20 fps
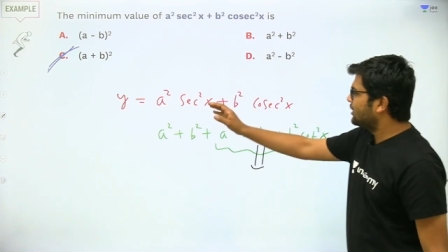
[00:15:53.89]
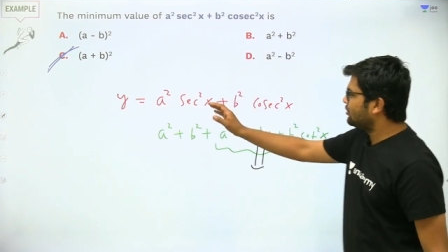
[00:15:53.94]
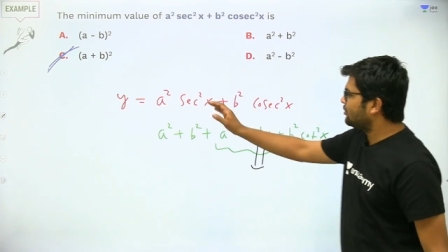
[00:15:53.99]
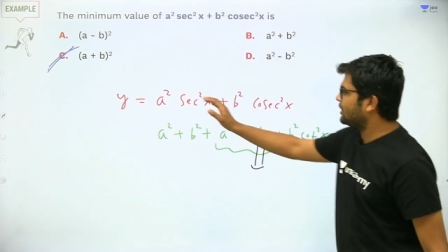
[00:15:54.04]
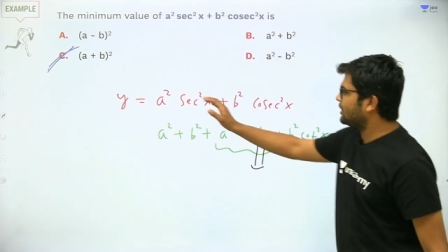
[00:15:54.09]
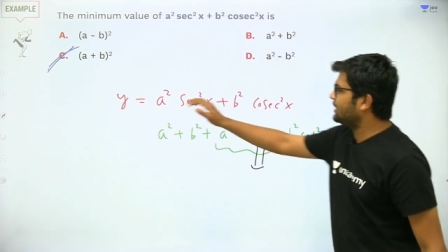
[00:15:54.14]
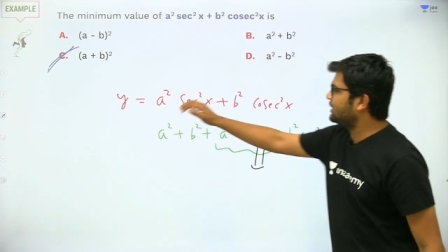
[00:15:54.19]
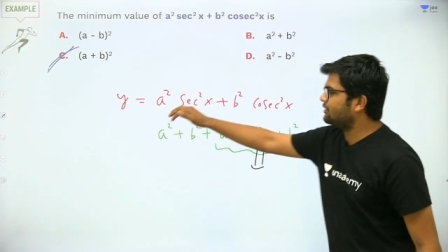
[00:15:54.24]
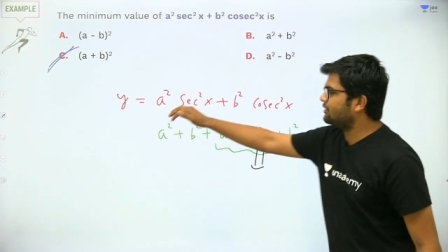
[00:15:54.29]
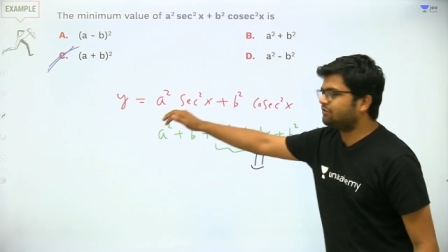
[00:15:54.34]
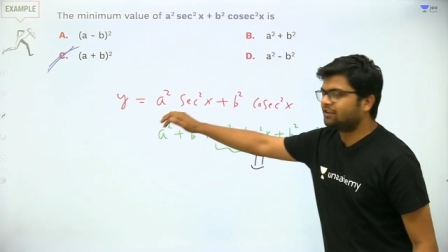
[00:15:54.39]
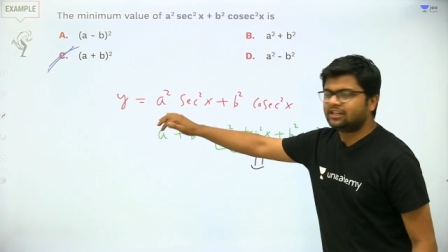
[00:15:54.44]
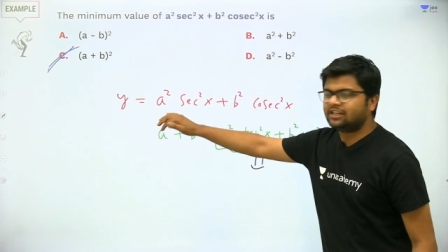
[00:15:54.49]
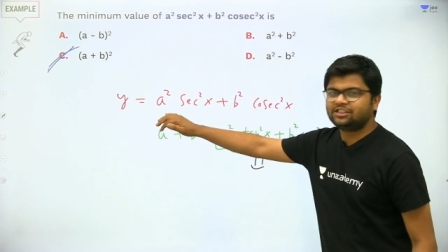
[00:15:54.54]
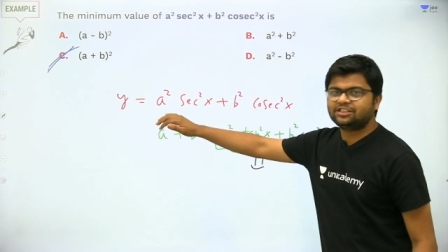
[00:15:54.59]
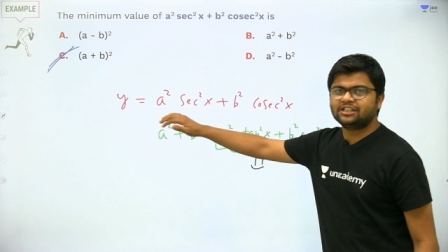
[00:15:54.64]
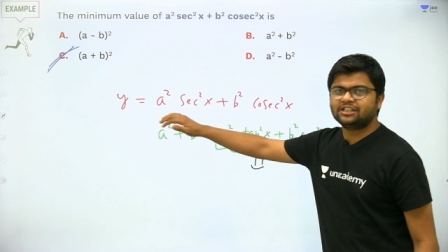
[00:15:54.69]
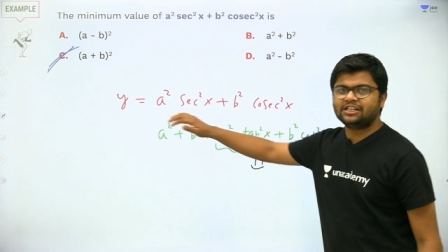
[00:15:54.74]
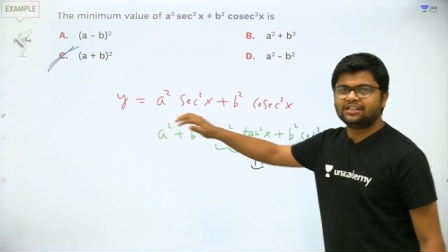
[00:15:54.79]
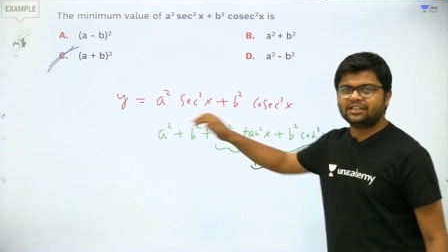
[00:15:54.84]
You can
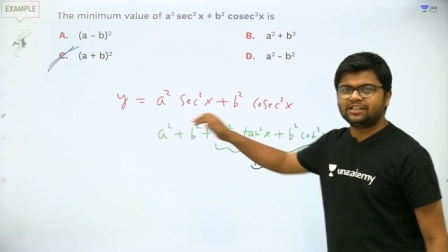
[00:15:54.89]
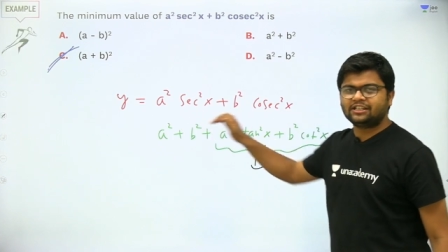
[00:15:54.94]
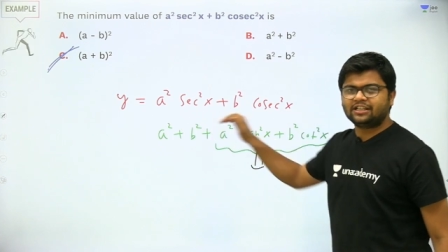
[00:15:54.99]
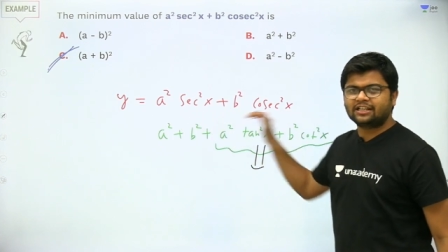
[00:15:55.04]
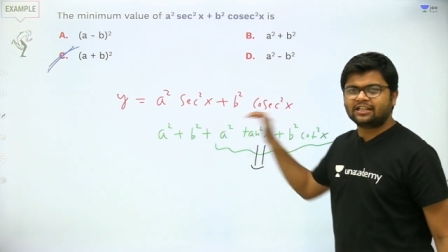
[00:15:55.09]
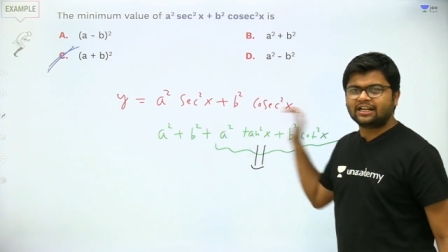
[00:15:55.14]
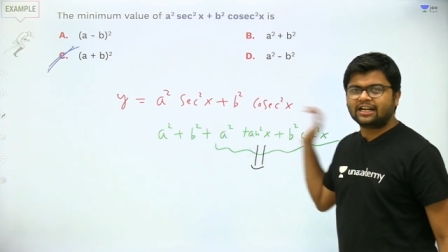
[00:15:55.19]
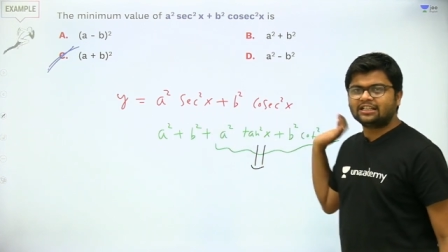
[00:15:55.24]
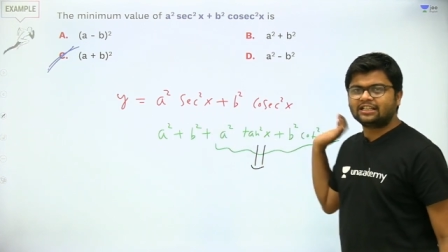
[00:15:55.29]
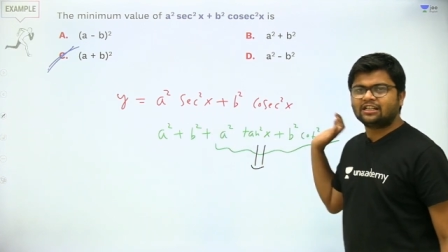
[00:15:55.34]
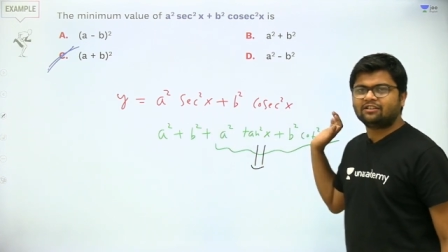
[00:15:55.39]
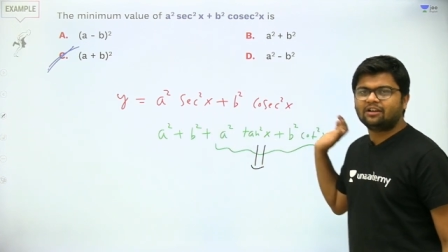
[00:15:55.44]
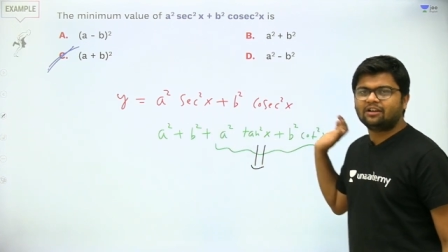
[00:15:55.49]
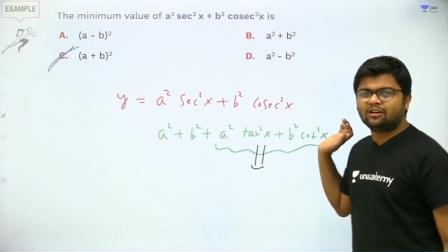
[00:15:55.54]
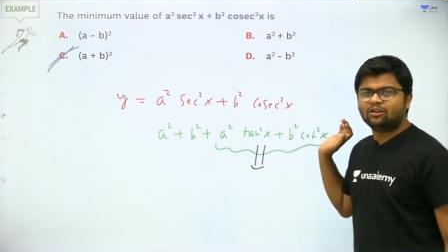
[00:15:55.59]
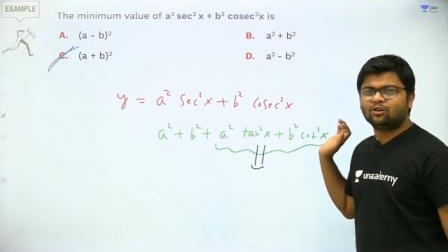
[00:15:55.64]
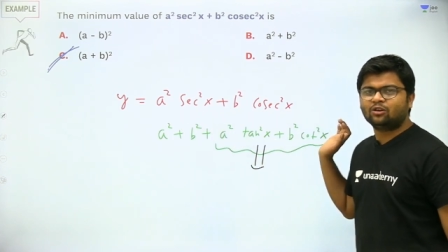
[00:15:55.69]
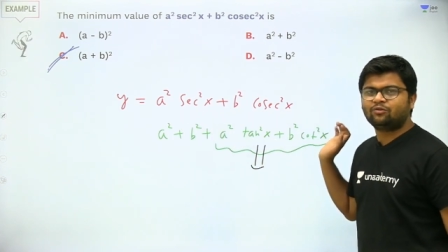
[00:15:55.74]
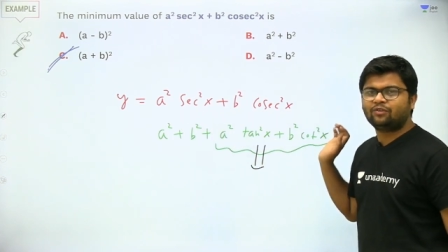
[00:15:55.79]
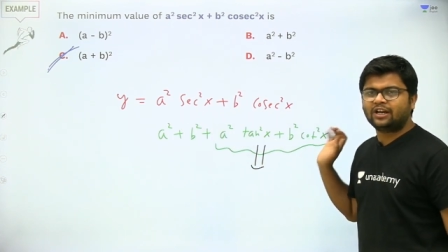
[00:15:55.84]
differentiate it and get the
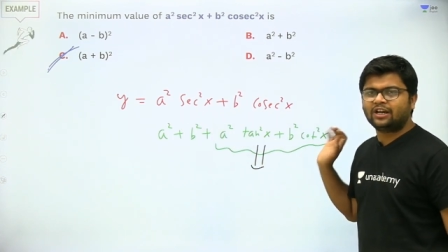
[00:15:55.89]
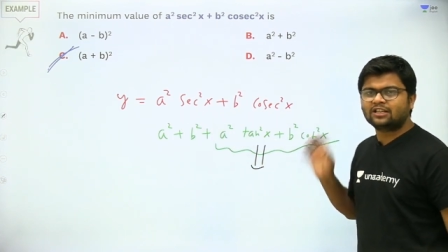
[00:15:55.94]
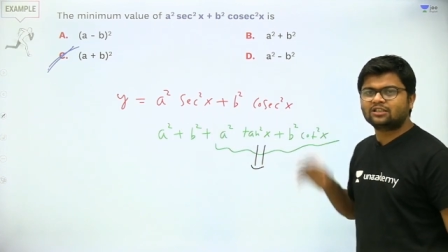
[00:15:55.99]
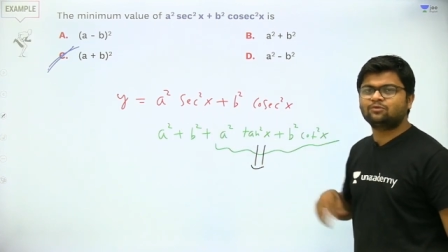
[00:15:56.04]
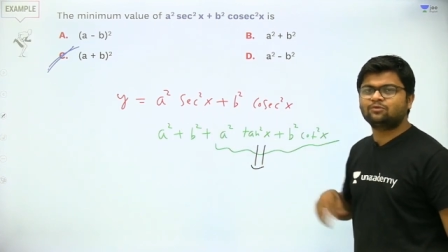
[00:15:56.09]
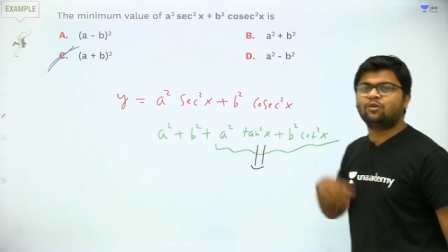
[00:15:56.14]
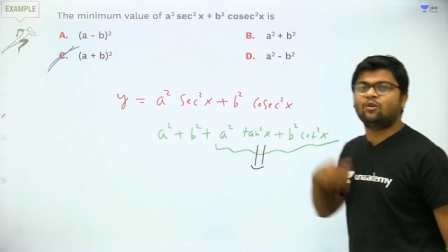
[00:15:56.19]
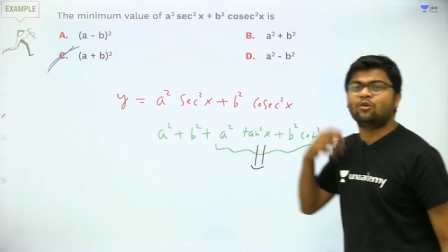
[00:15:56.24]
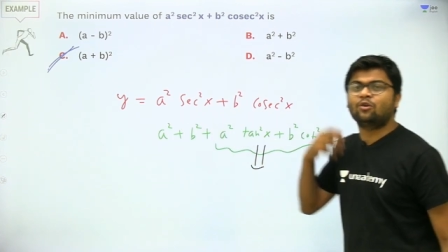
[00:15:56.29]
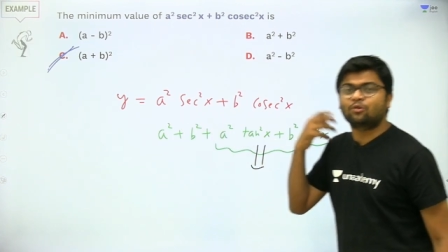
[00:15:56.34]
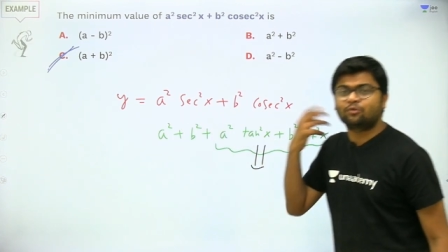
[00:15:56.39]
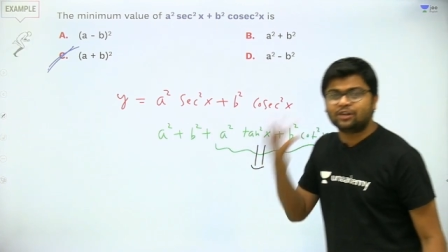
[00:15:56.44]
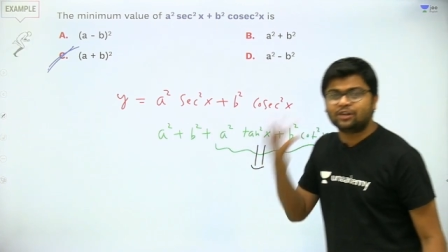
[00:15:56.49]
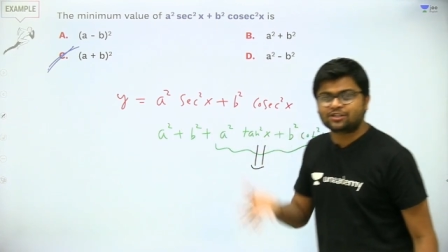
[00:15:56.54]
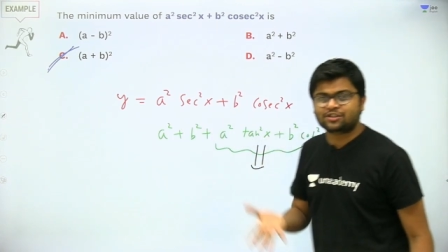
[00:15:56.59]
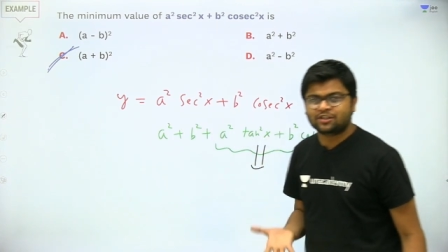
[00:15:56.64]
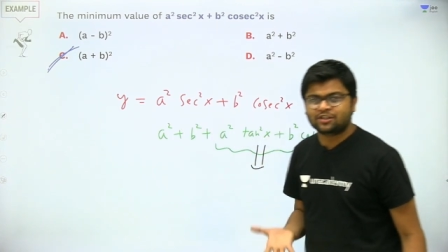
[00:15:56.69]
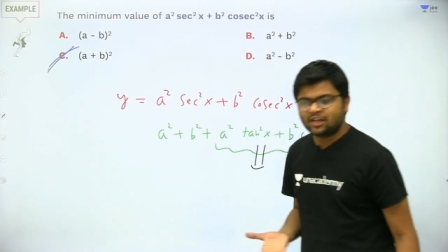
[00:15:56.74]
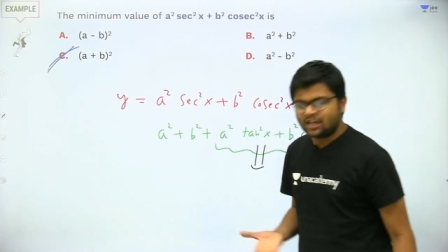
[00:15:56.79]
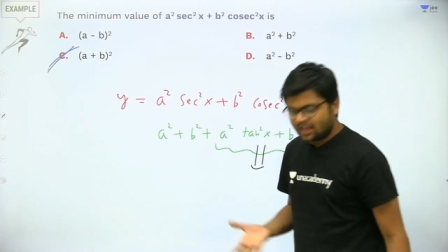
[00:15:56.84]
value of x, for
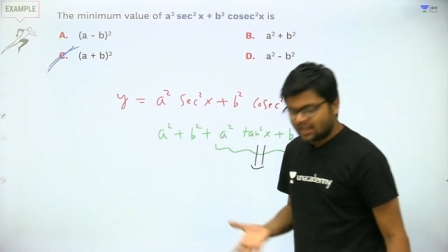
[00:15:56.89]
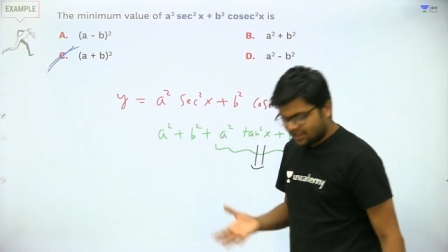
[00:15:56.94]
which